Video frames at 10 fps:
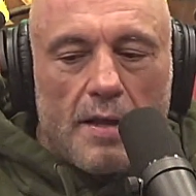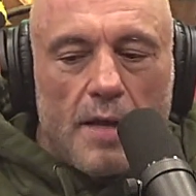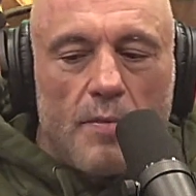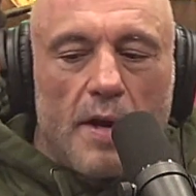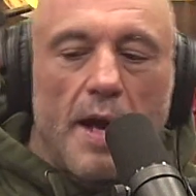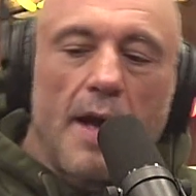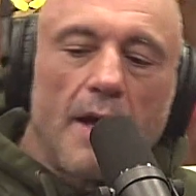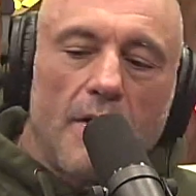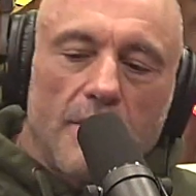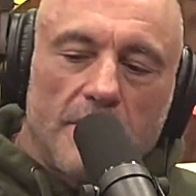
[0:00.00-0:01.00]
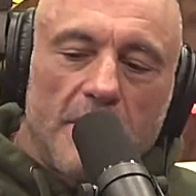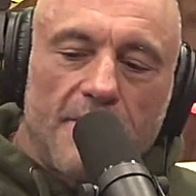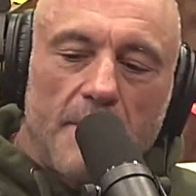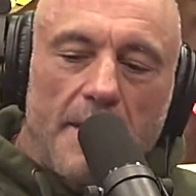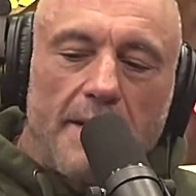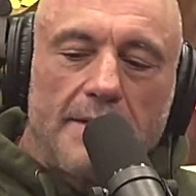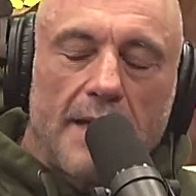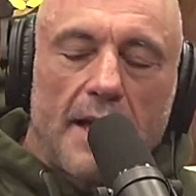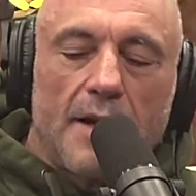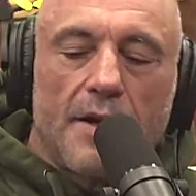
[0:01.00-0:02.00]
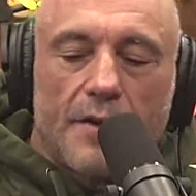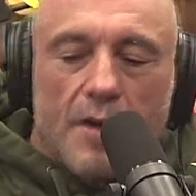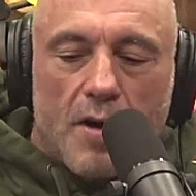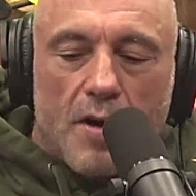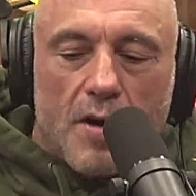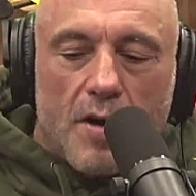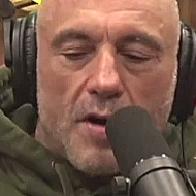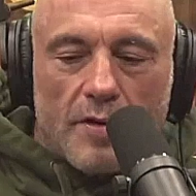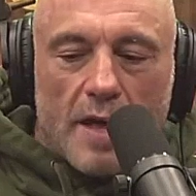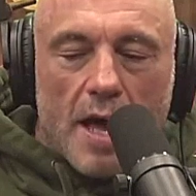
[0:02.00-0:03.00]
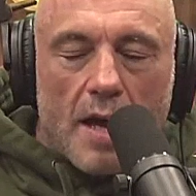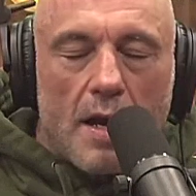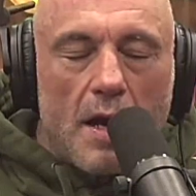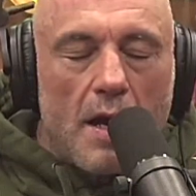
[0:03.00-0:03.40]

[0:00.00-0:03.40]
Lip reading: And then when I earned enough money to get another car after that,